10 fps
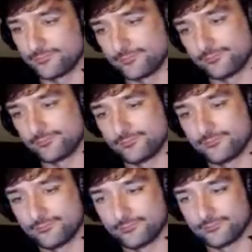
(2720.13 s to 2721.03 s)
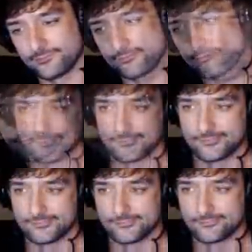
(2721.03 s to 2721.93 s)

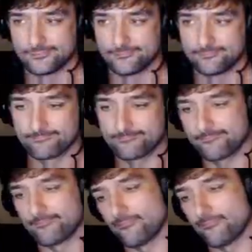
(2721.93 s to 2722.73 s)
Nobody speaks.